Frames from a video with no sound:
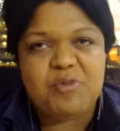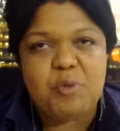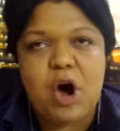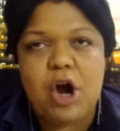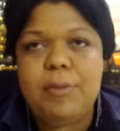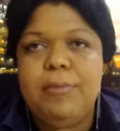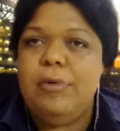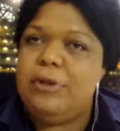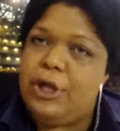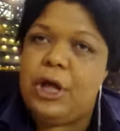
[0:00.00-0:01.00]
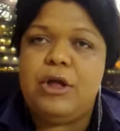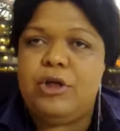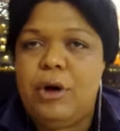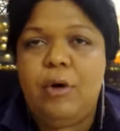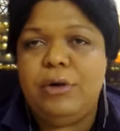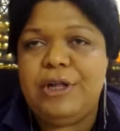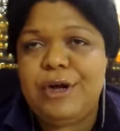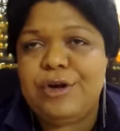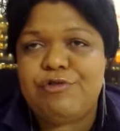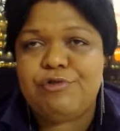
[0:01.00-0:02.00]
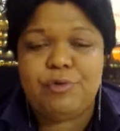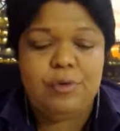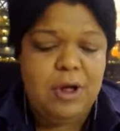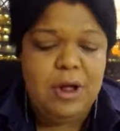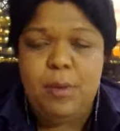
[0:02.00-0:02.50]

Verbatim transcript: it's warm the, the, whole year through.